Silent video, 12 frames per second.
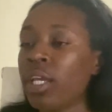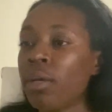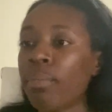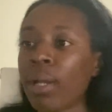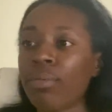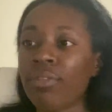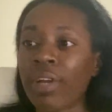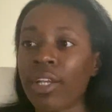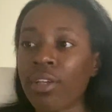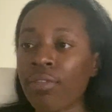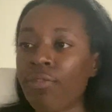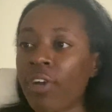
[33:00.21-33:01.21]
by providing
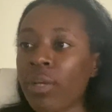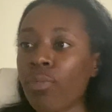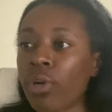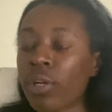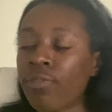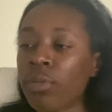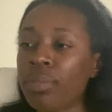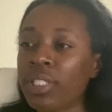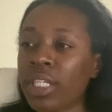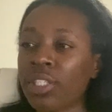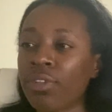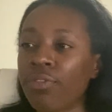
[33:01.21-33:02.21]
a framework for
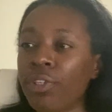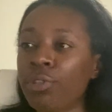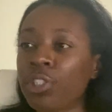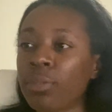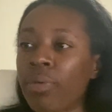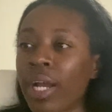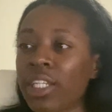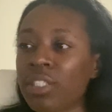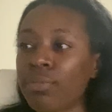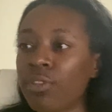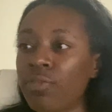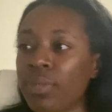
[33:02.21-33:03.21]
predicting future price
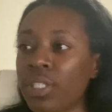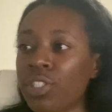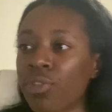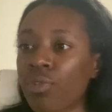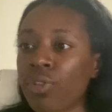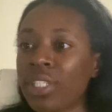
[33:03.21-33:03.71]
movements through the